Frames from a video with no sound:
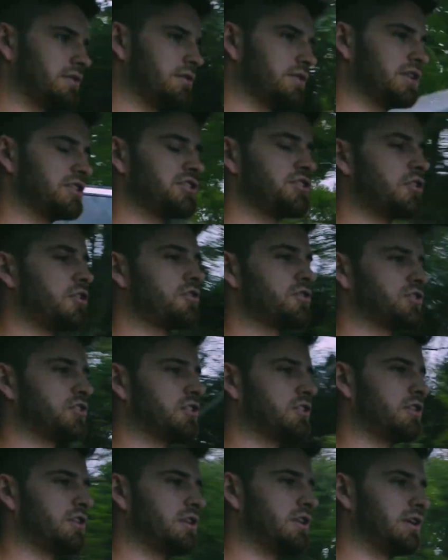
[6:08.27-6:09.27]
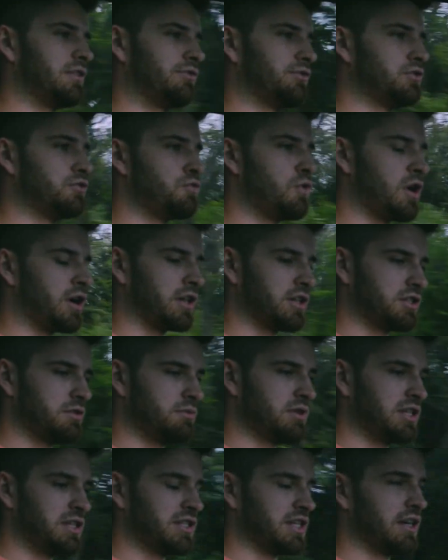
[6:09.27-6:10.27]
This car is good if you want it to
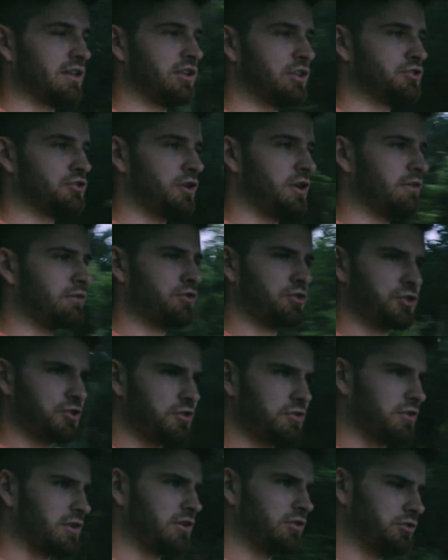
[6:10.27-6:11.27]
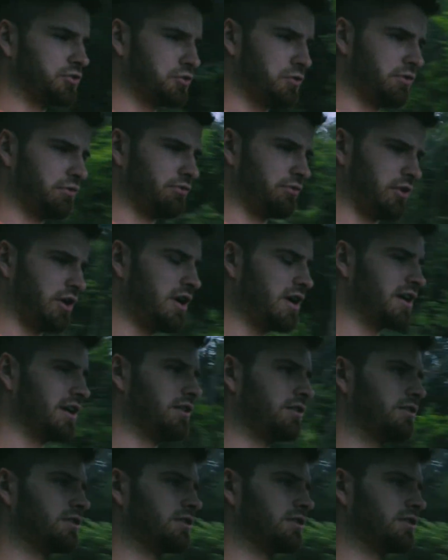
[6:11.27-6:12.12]
be a daily driver. Sure, it'll do it fine.